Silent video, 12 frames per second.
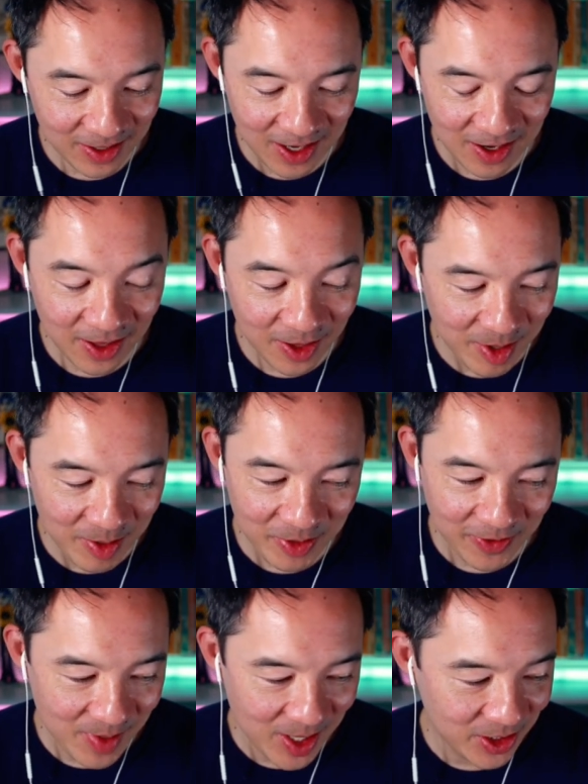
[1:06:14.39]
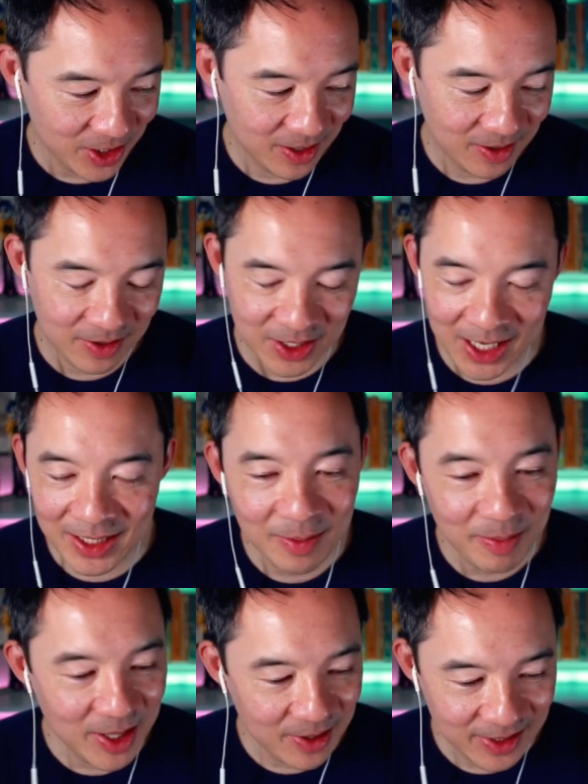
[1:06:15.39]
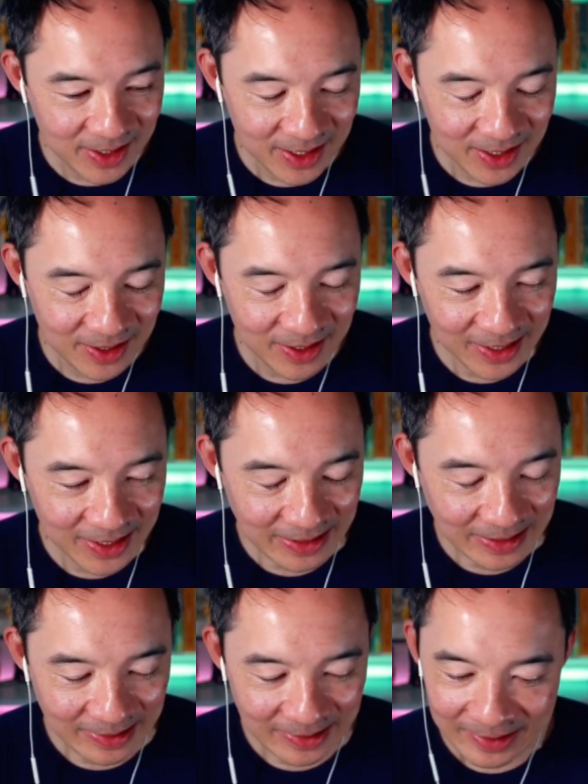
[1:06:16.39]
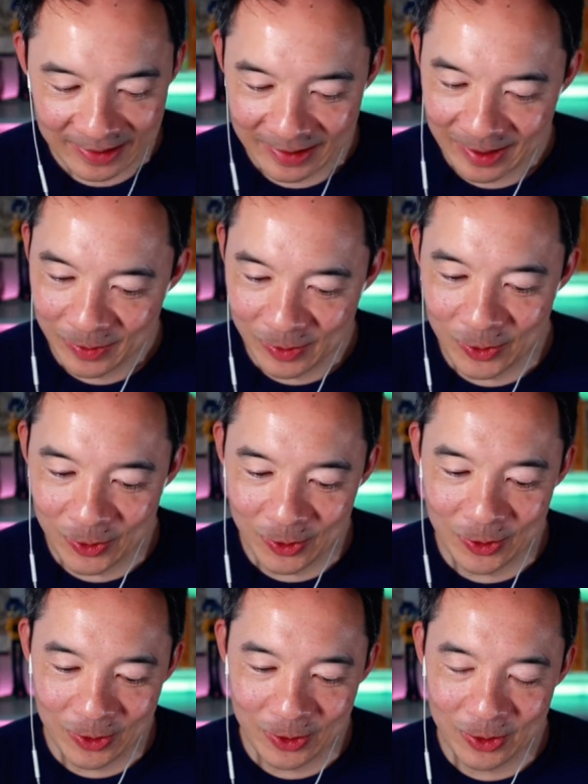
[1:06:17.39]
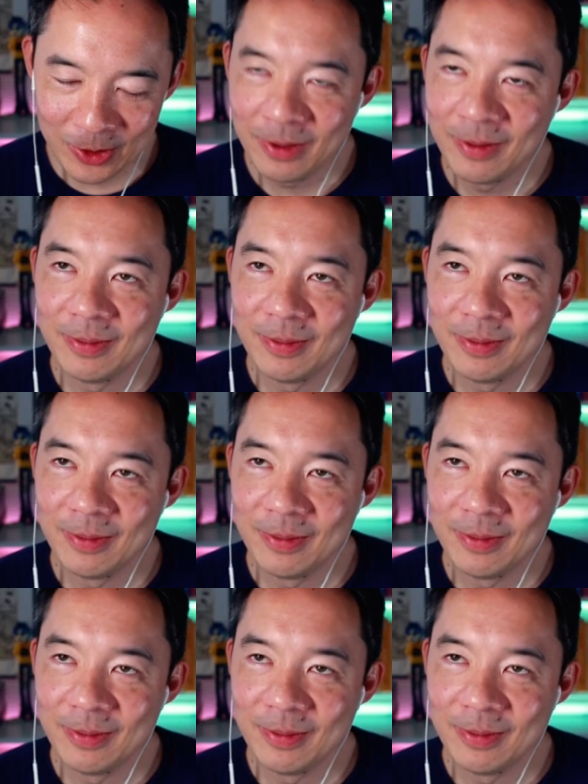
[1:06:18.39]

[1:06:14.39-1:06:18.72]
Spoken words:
and other people have mentioned Jason Pearson. Woo!